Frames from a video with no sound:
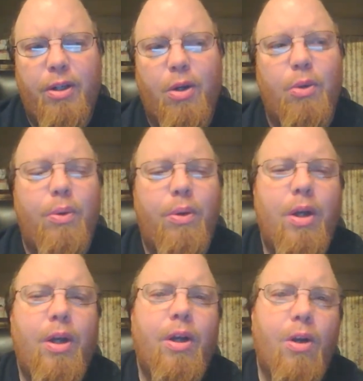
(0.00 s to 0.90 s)
Go to
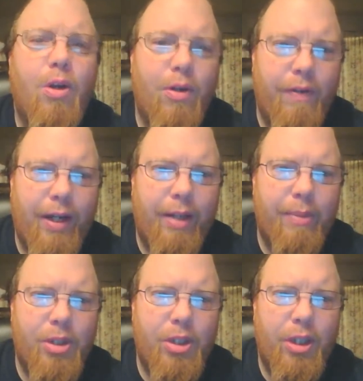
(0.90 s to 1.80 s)
go to a vending
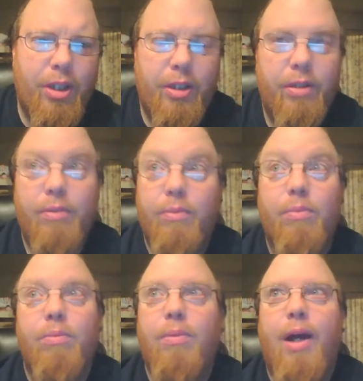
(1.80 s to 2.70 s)

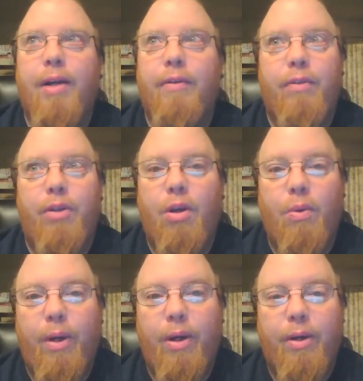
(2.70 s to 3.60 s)
machine out of
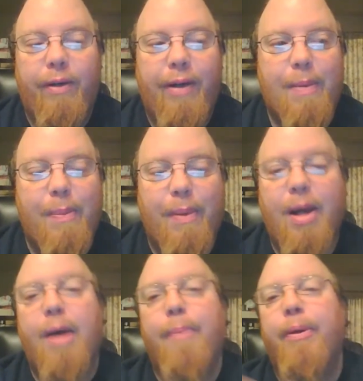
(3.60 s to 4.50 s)
nowhere, grab a
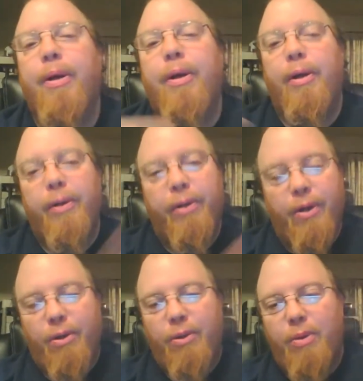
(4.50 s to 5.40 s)
pop,
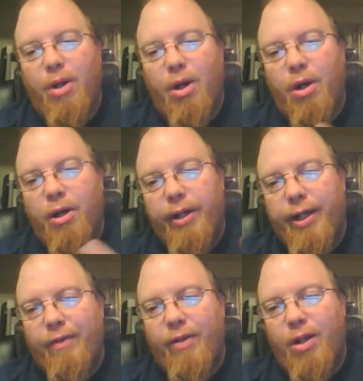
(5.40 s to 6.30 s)
go to a guard,
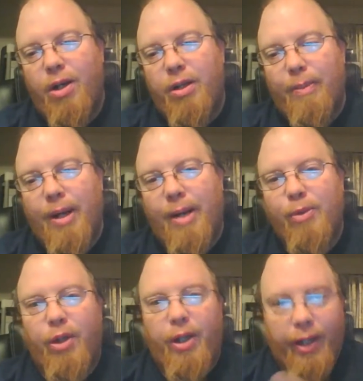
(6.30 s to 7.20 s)
give the guard a pop
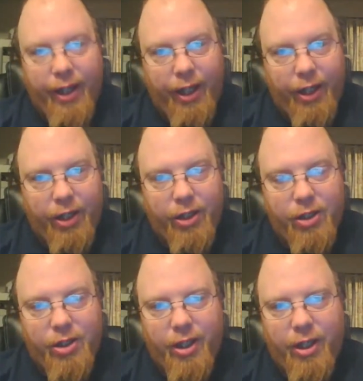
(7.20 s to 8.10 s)
so you can get into the
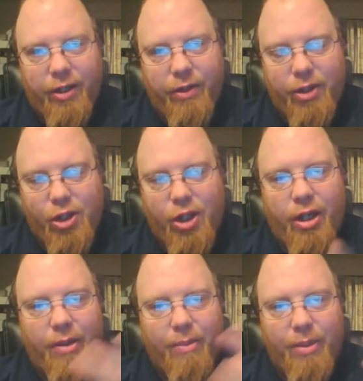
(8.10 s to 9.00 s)
city or the
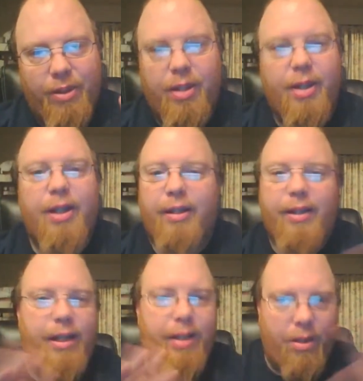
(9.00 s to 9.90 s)
gym, and
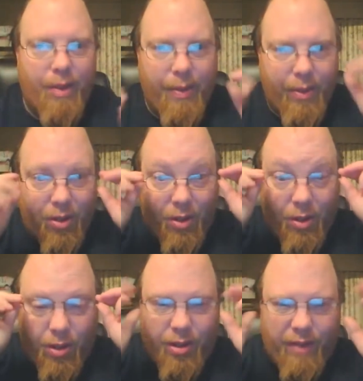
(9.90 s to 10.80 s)
they did away with
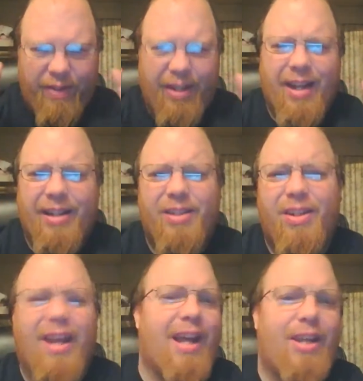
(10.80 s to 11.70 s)
all of that
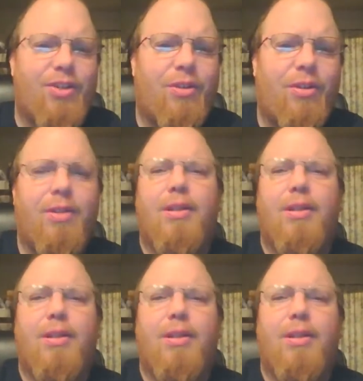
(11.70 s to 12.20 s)
hassle.